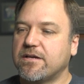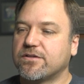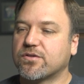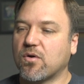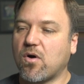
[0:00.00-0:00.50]

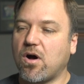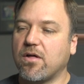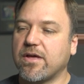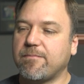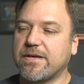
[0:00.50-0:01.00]
So all
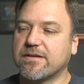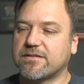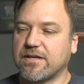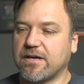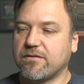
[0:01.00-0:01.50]
that being
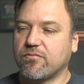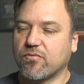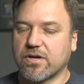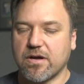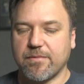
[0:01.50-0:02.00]
said,
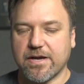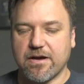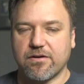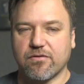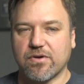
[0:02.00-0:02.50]
we're coming
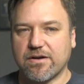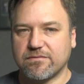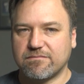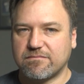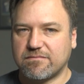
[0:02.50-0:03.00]
out
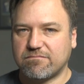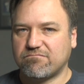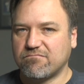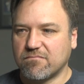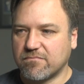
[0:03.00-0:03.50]
around
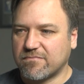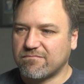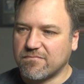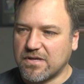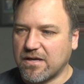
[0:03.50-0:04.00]

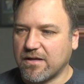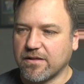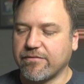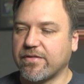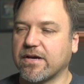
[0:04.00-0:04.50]

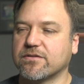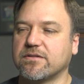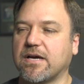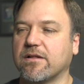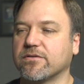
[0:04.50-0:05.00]

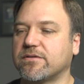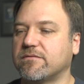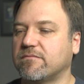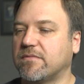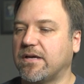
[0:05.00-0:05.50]

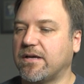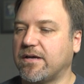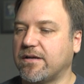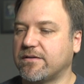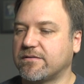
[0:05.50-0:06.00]
$11,000
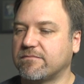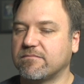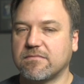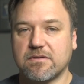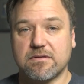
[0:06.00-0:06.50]
and
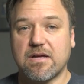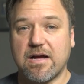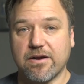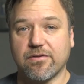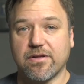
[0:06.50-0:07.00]

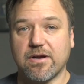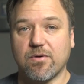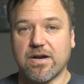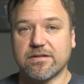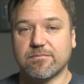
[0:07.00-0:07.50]
higher than I
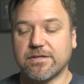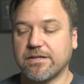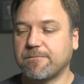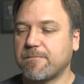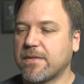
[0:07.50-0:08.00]
want it to
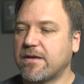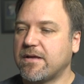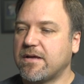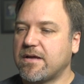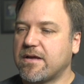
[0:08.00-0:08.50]
be.
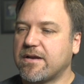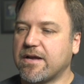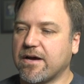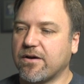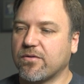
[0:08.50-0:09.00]

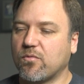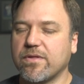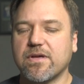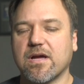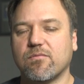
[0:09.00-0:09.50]
Now, the
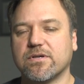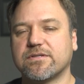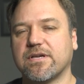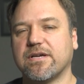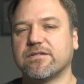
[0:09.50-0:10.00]
one thing I will
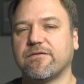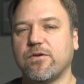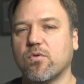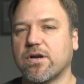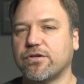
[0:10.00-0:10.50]
say is if
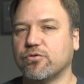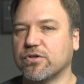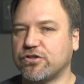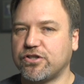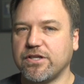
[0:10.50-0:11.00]
you want to do
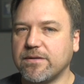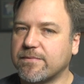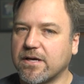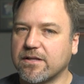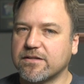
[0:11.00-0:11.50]
a cheap
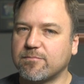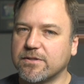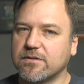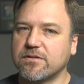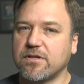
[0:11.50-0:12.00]
LS
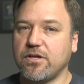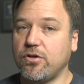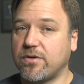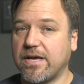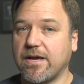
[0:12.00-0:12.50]
build,
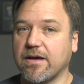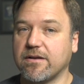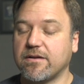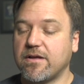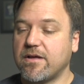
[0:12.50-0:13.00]
you can.